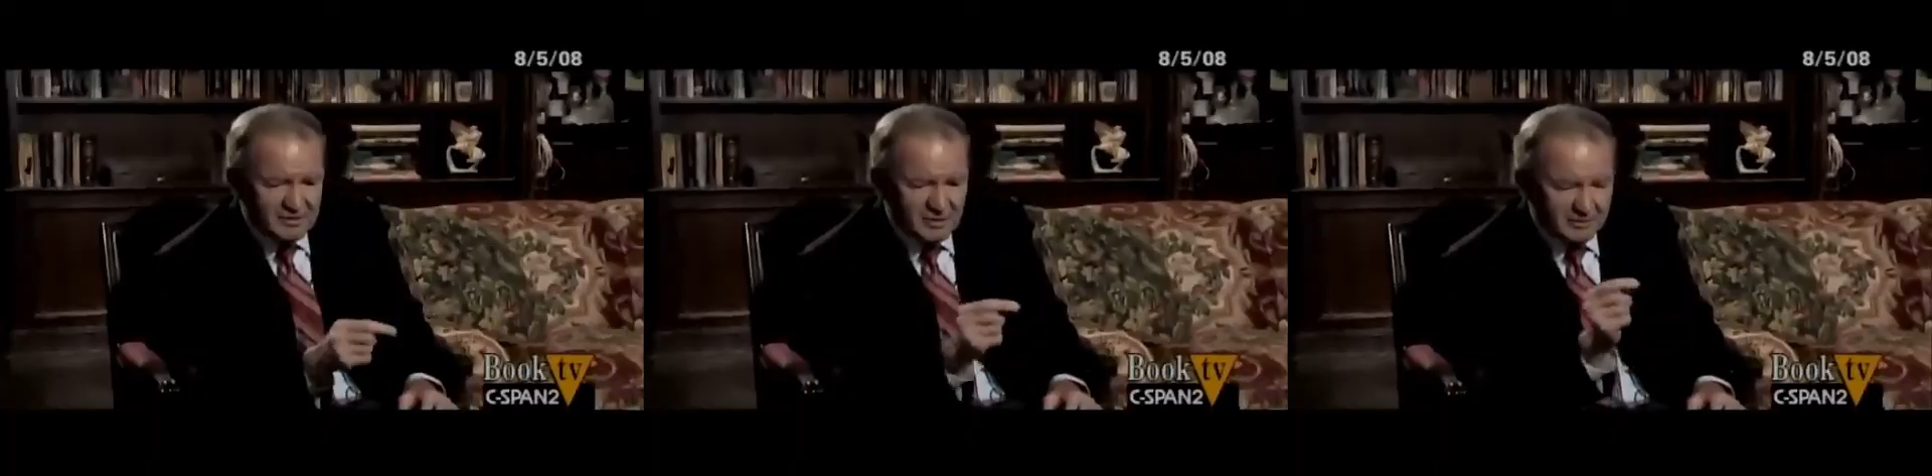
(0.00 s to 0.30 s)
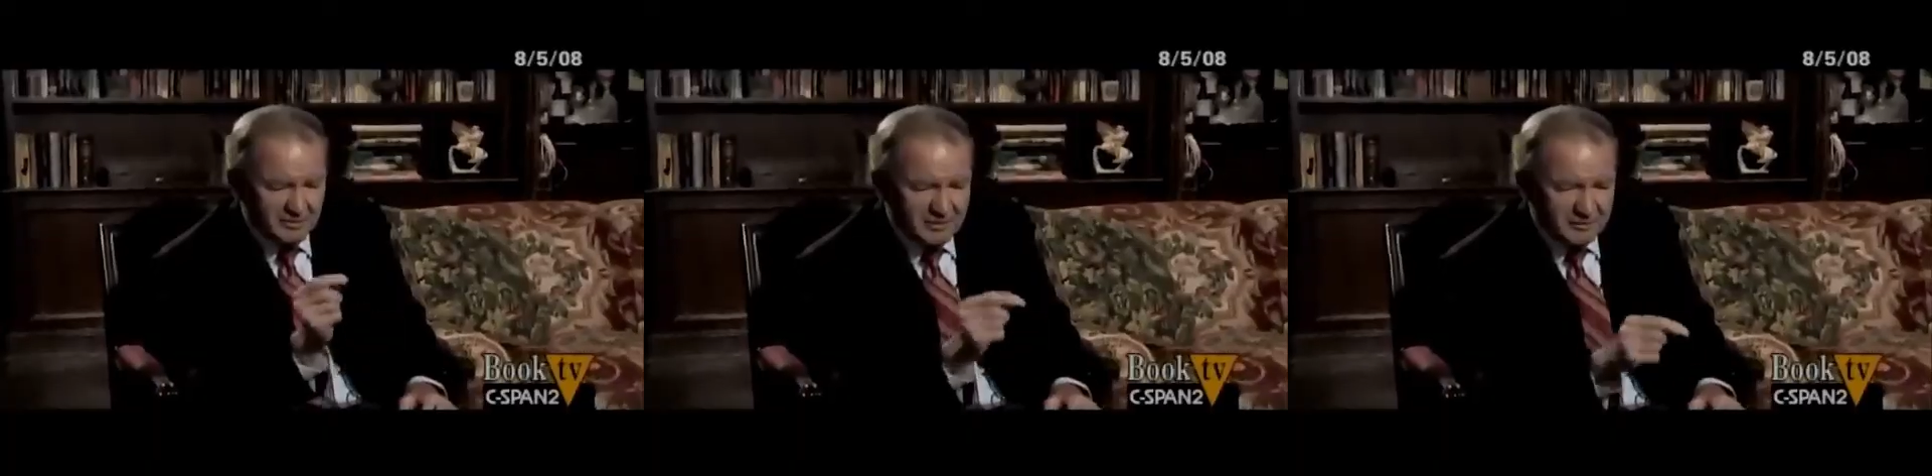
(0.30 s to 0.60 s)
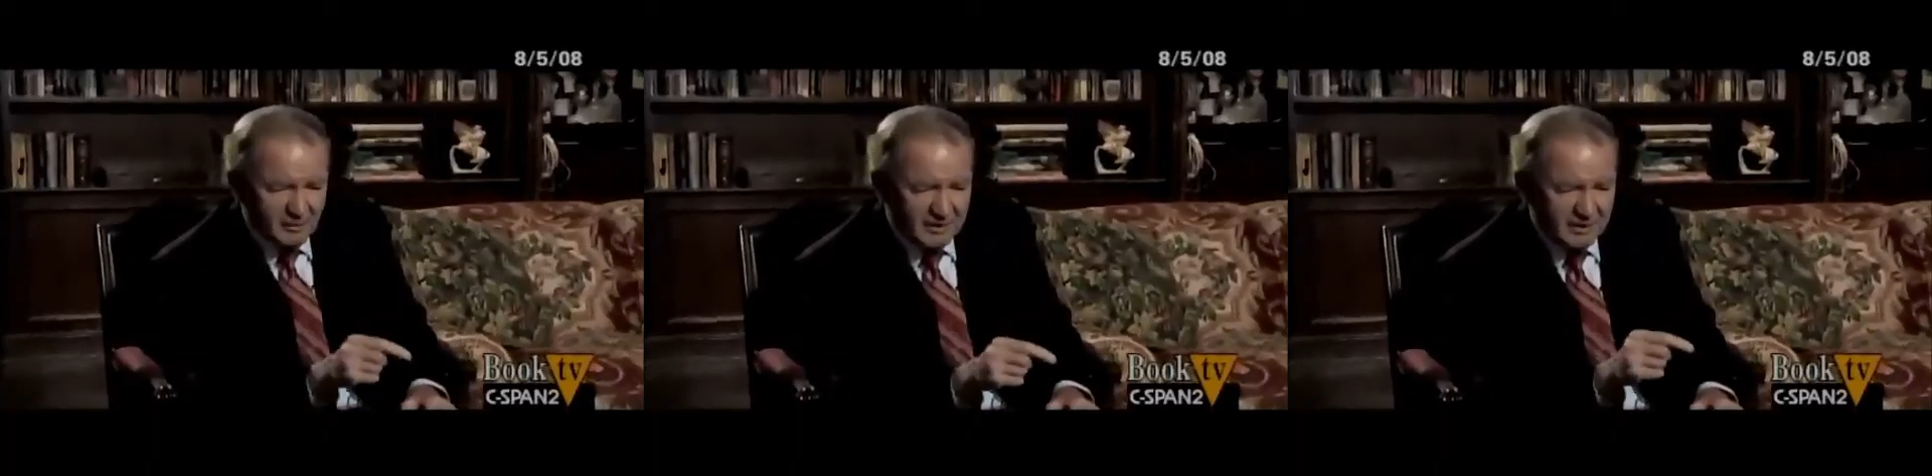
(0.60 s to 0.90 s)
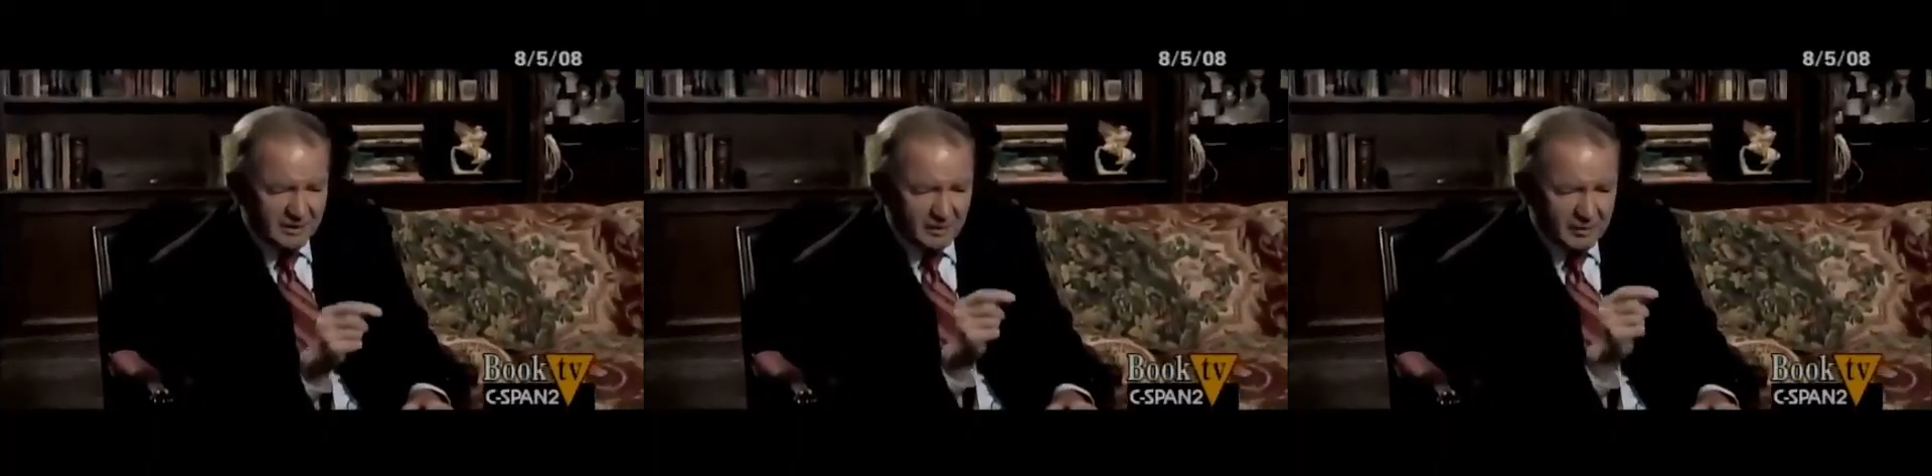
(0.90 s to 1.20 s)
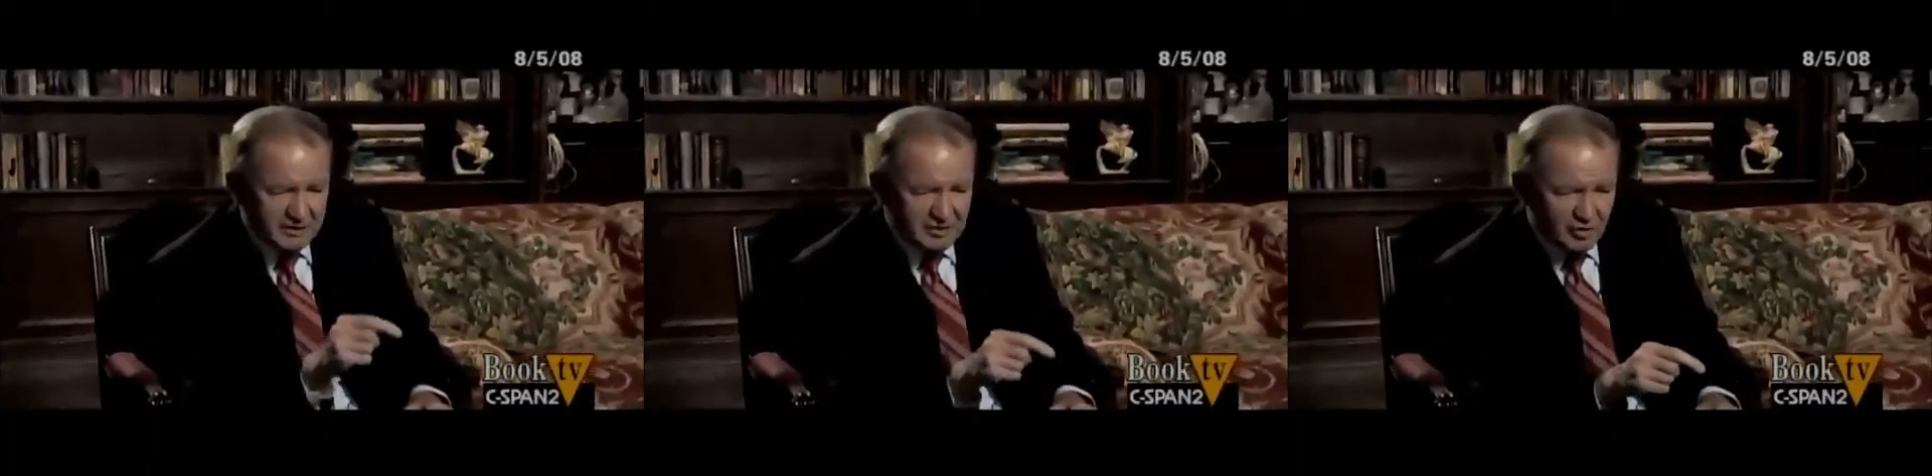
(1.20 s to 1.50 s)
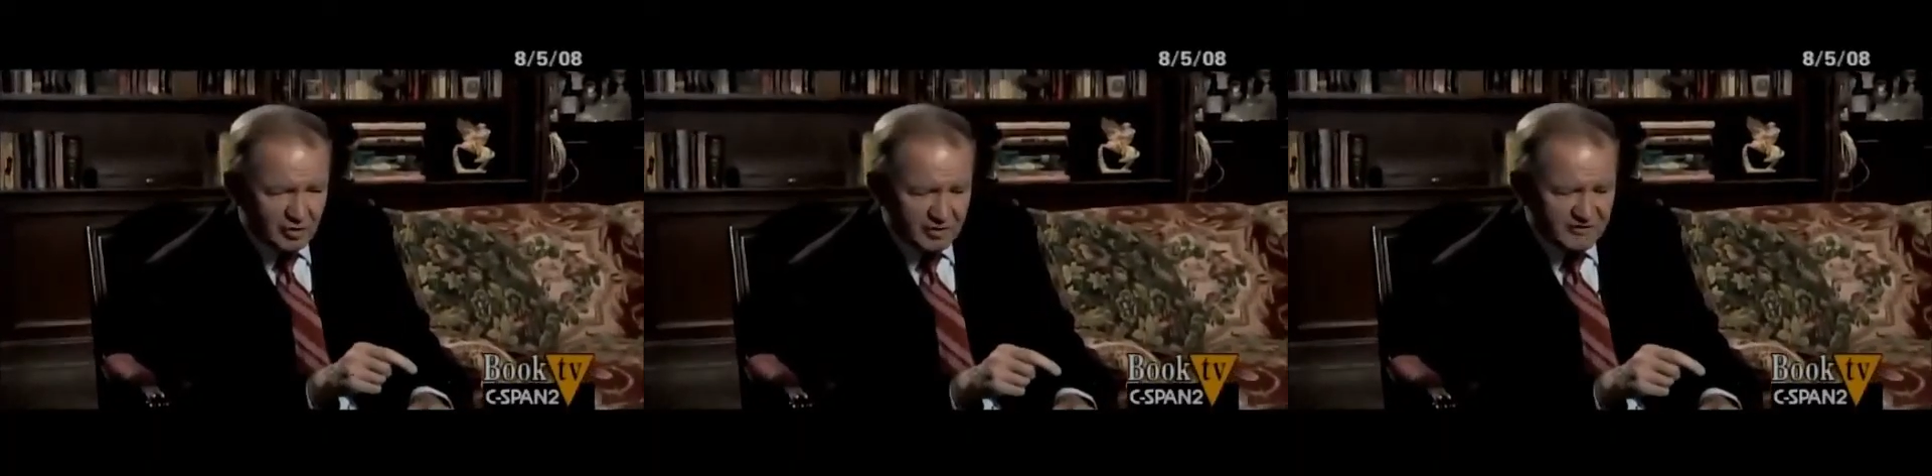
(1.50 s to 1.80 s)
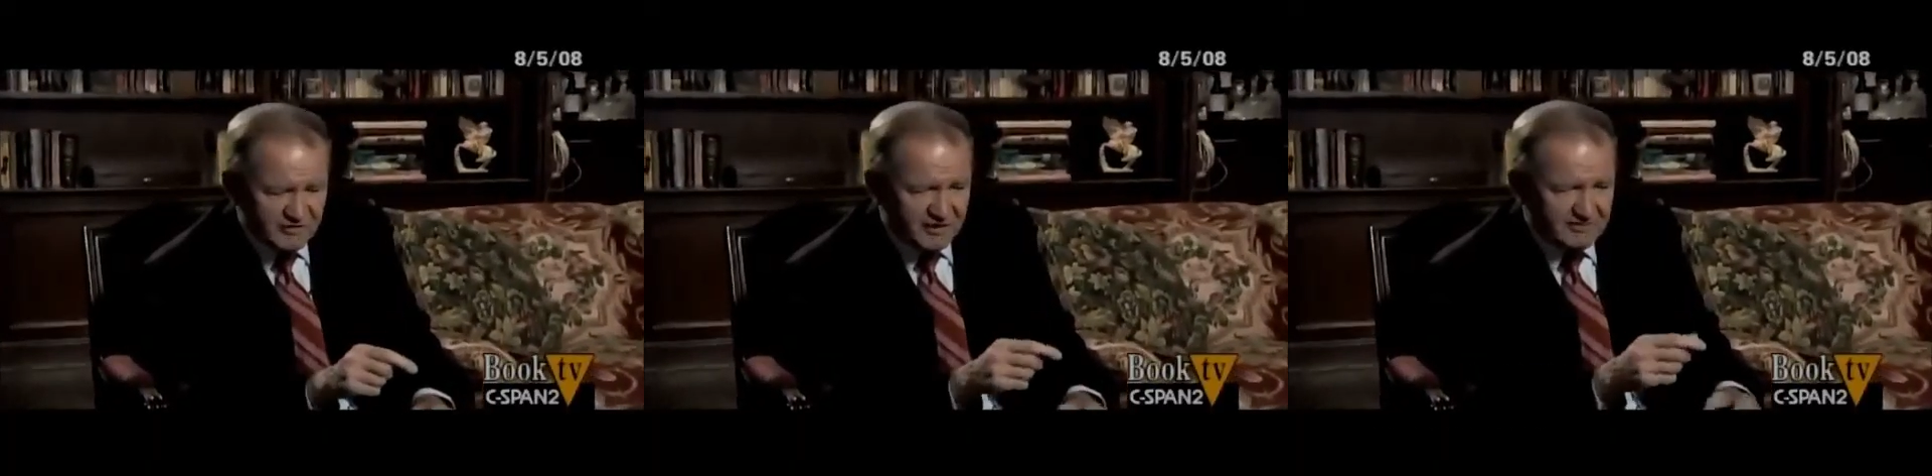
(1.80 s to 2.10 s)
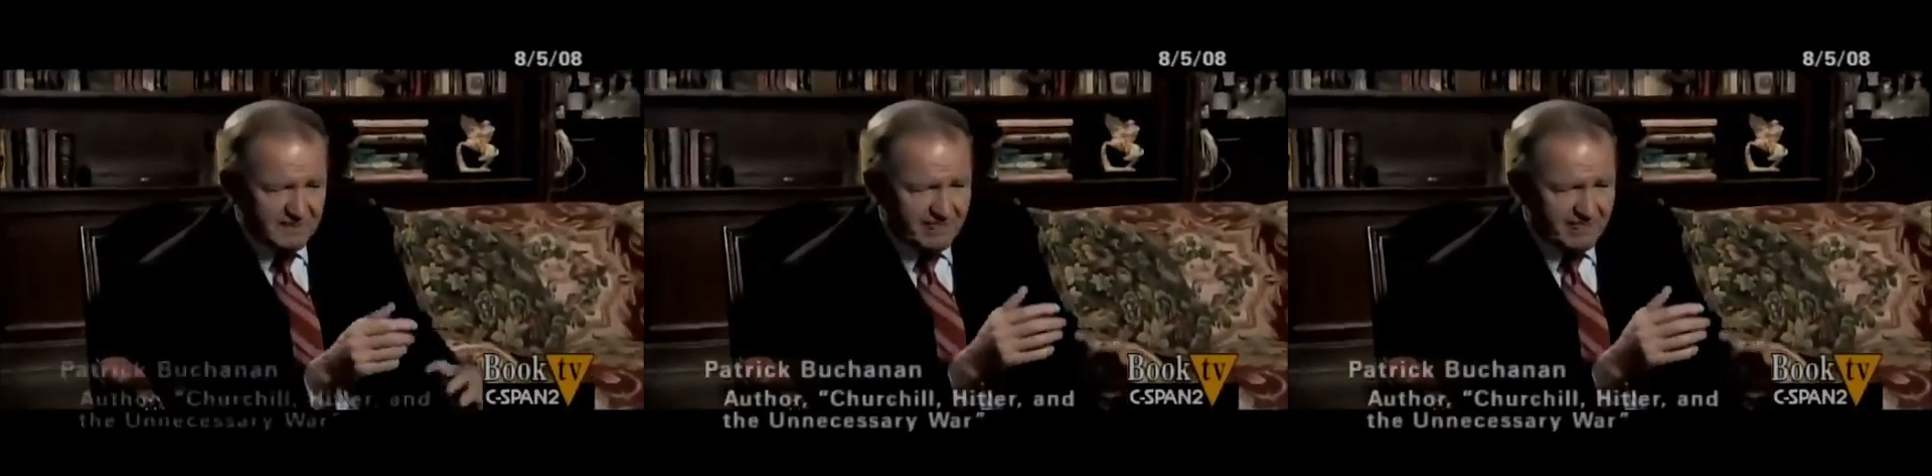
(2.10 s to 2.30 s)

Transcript: persuaded Lloyd George, said,